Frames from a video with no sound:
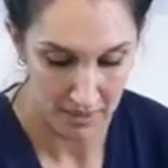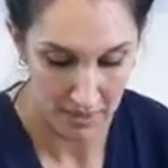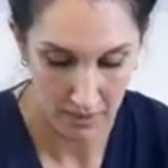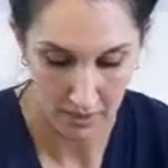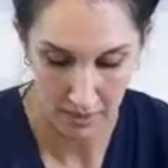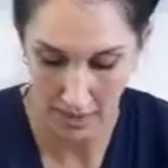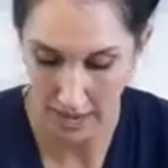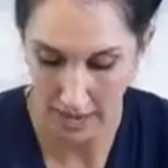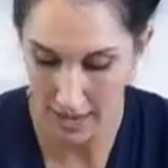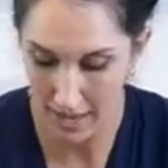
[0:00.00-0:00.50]

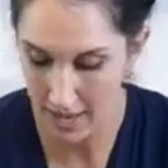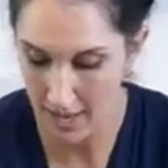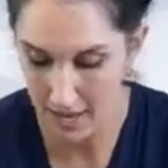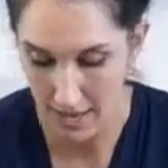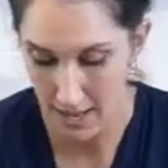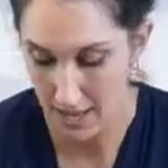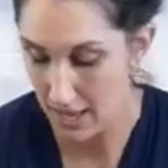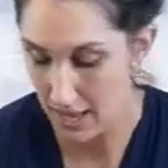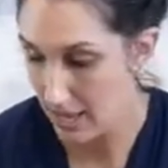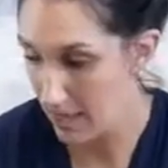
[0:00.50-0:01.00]
Okay,
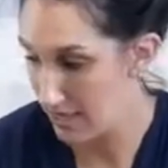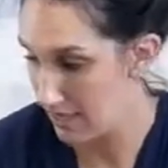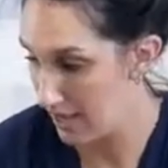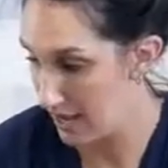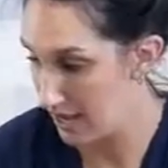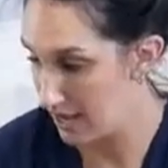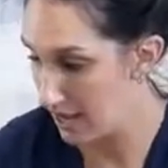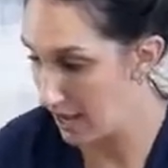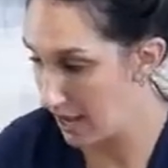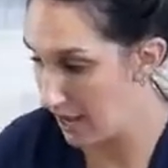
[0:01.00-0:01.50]
and
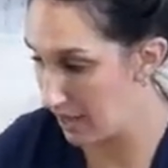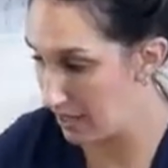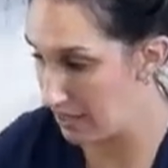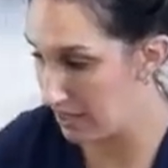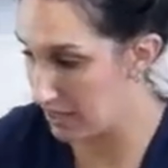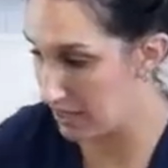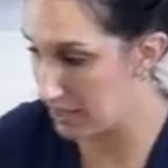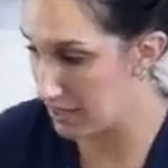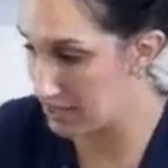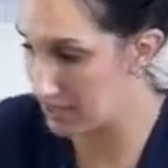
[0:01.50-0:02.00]
then I
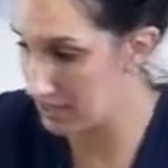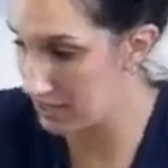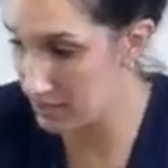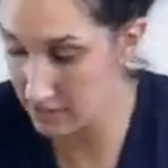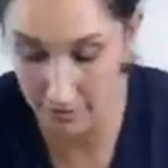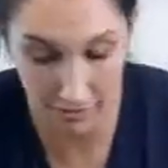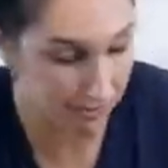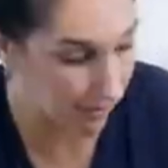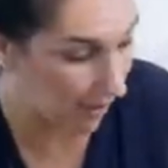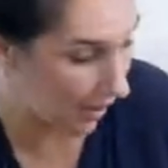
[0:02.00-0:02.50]
think this is
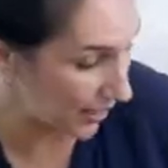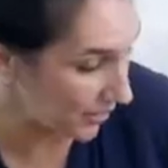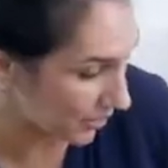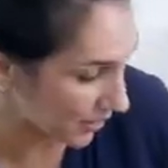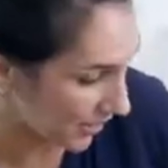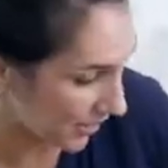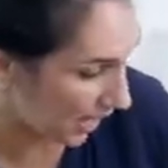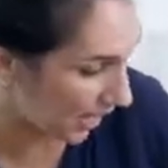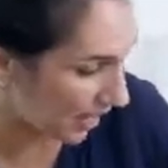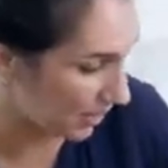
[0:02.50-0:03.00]
the final
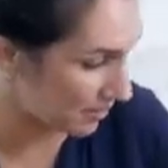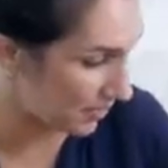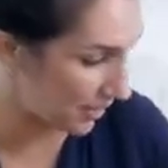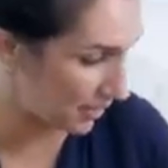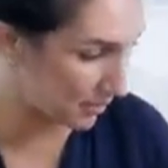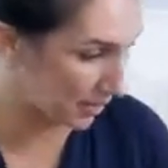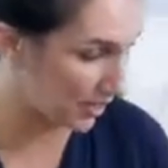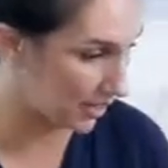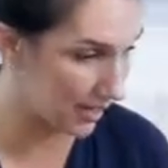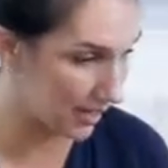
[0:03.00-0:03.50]
time that
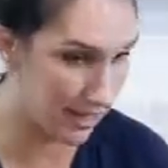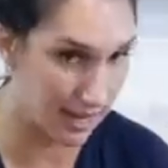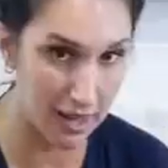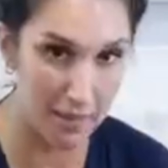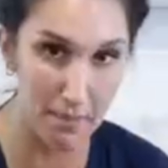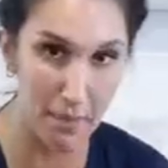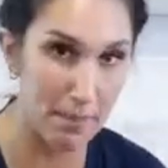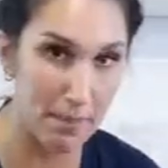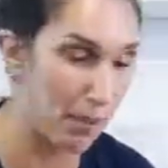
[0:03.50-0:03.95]
I'm gonna get my